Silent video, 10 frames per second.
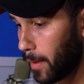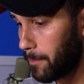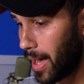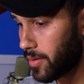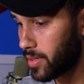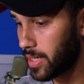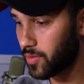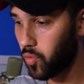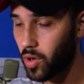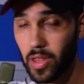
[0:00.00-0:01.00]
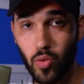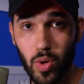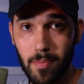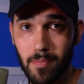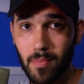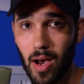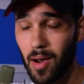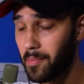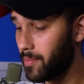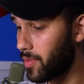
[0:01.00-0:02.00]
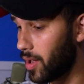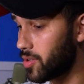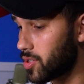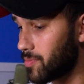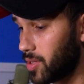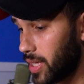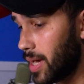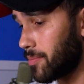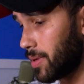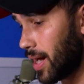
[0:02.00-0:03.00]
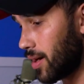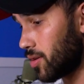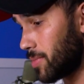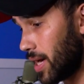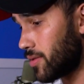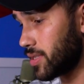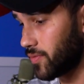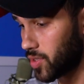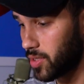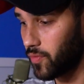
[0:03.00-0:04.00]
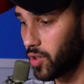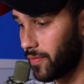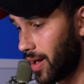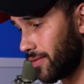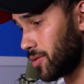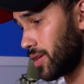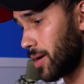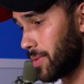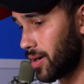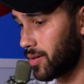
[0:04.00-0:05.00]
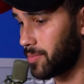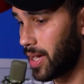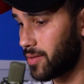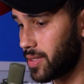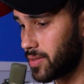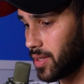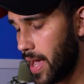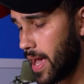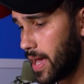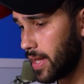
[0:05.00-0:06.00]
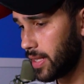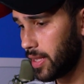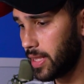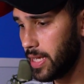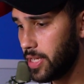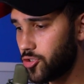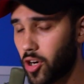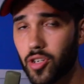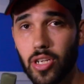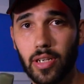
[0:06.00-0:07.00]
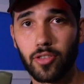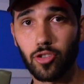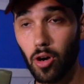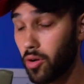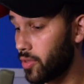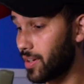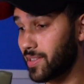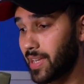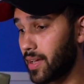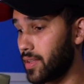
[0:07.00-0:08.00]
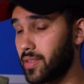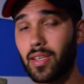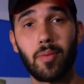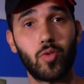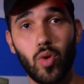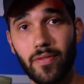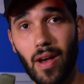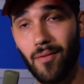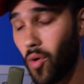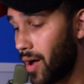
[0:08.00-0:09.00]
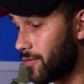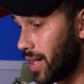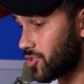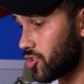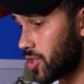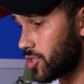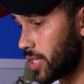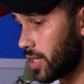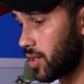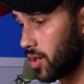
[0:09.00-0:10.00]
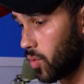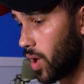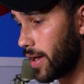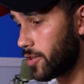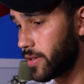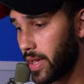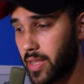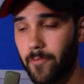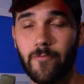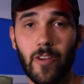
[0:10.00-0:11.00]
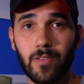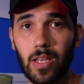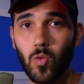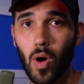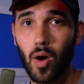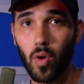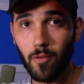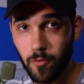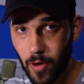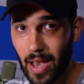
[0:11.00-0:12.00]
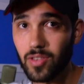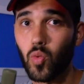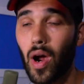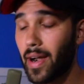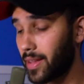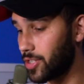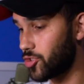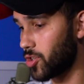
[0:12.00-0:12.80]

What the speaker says: Battery is 4,300 milliamp hour batteries versus 45 milliamp hour batteries. And the charging, so they're exactly the same, 25 watt fast charging wired, and then 15 watt fast wireless